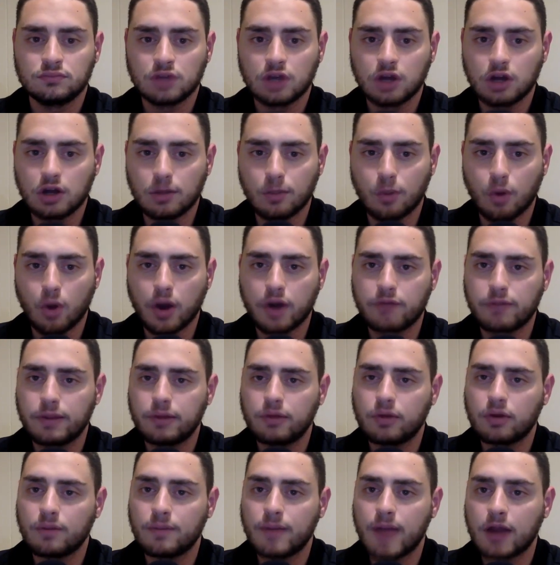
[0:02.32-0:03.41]
Good morning, everybody.
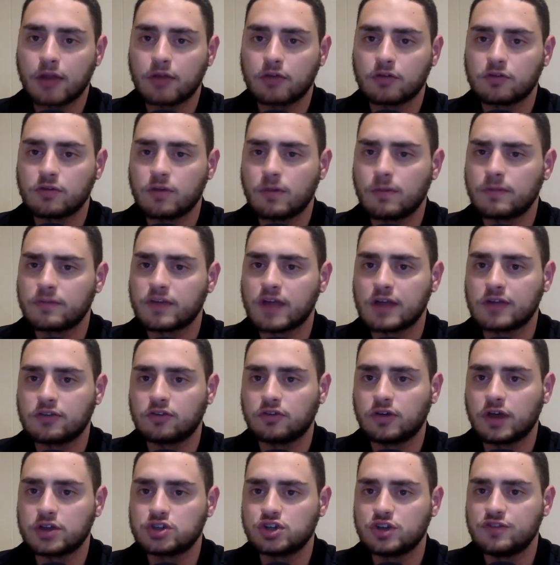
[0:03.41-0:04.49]
Welcome back to our installment of Scott
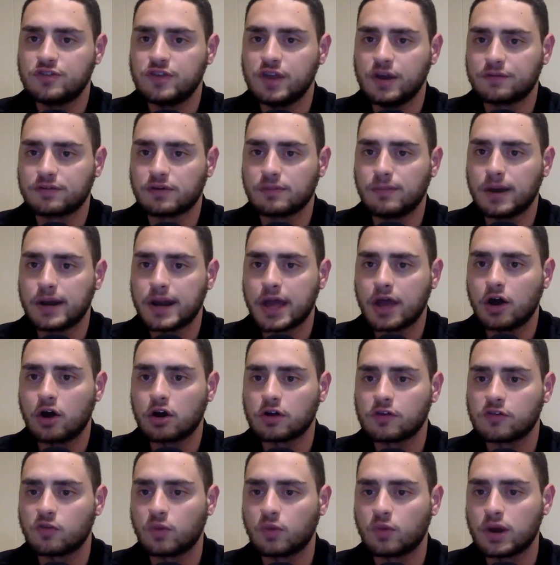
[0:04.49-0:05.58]
Selections here for Monday,
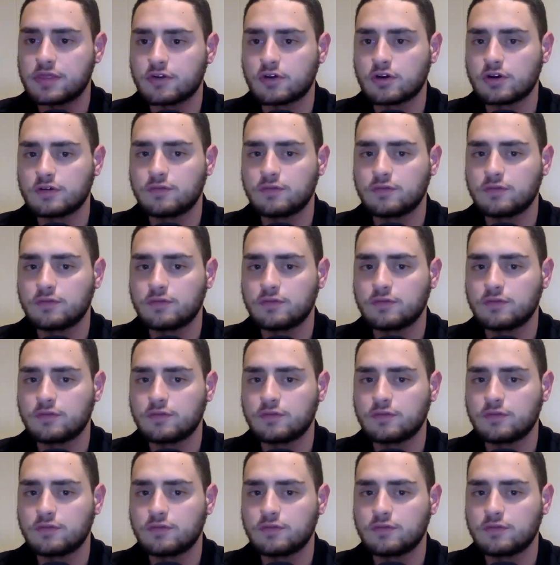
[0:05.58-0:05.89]
August 23rd.